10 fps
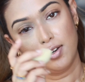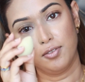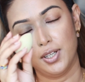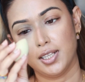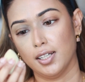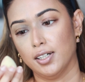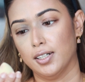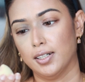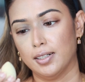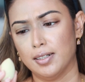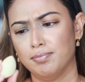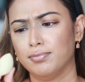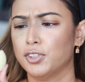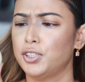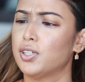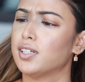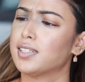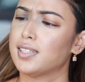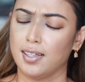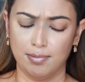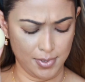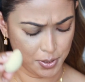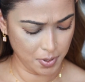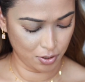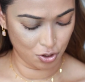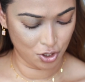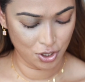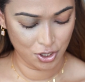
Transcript: with what do you call this thing? Sponge.